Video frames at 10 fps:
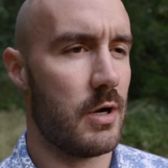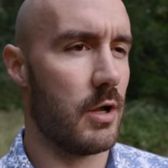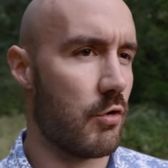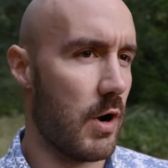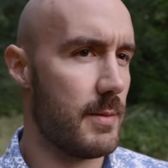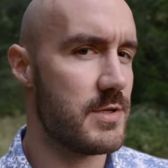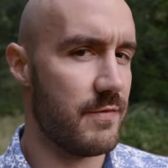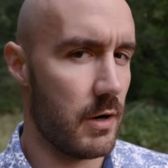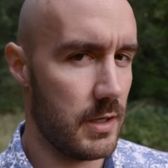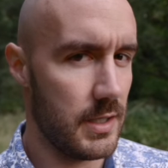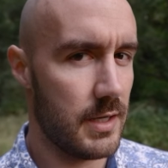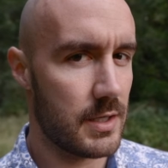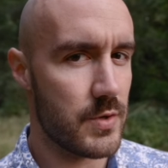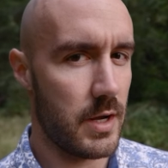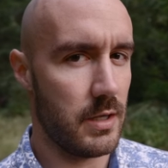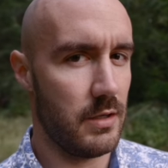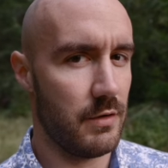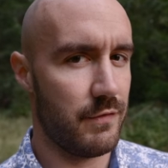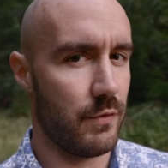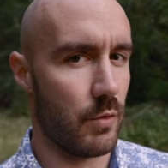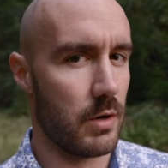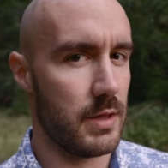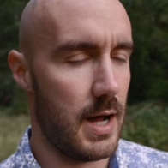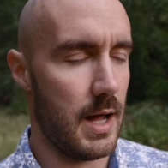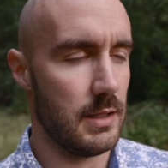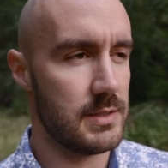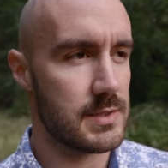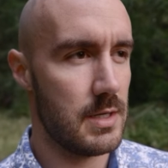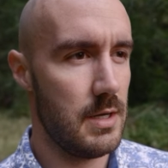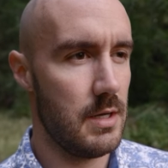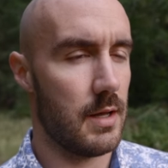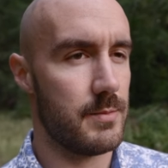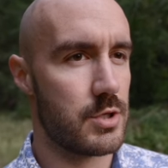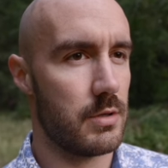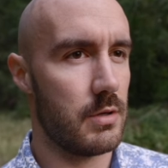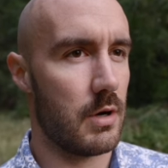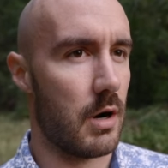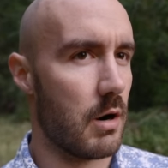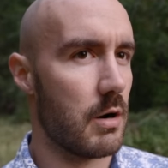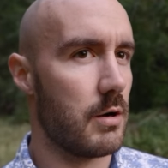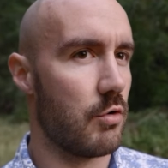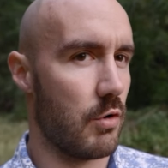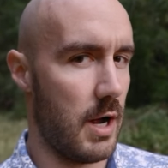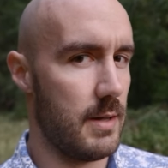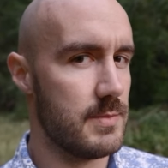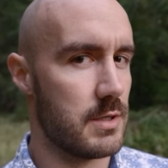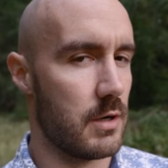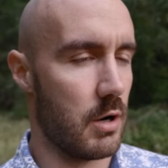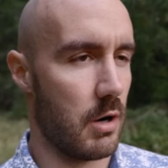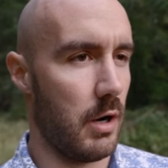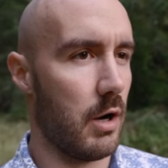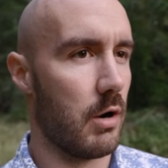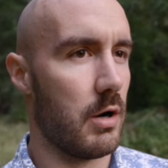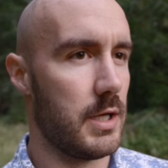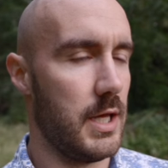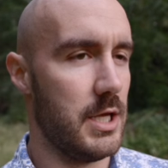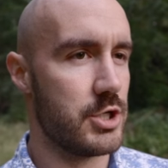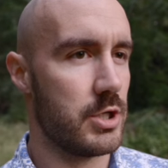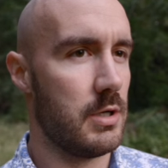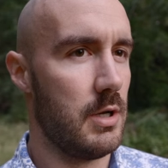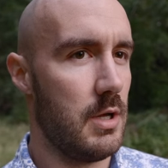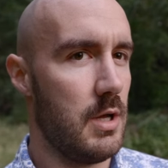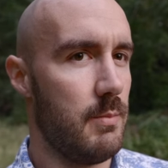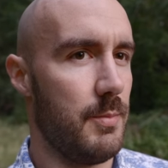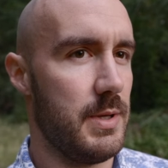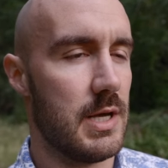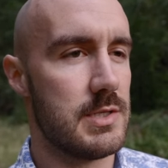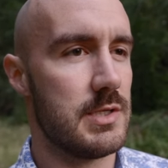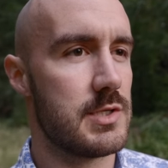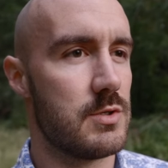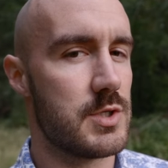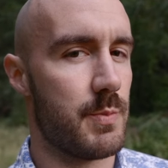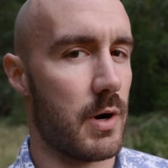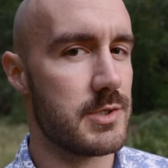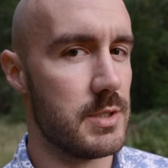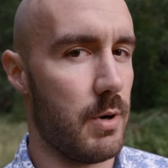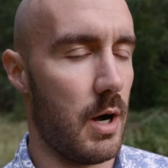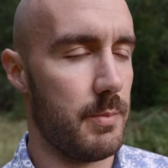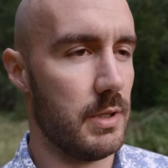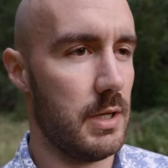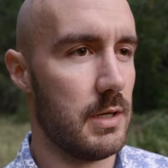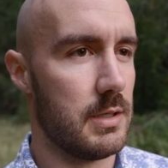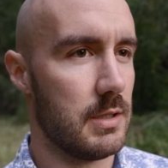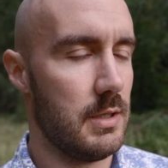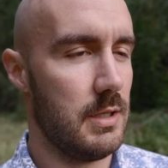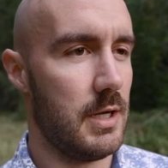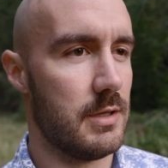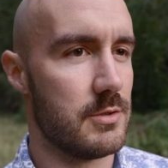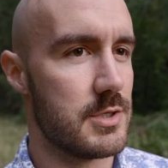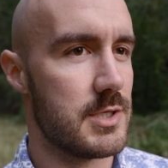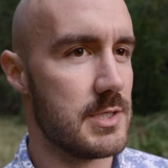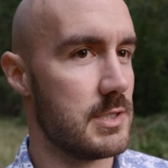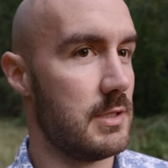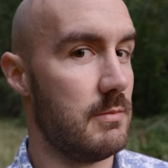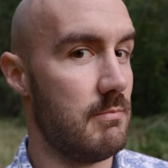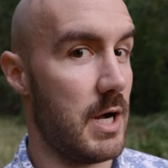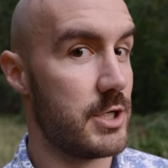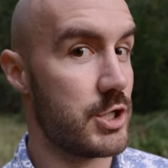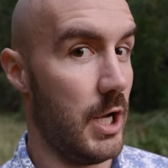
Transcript: on a crime severity index ranking for the Highlands. I'm sure there are crimes that occur here on occasion, but because it's so sparsely populated and there just isn't much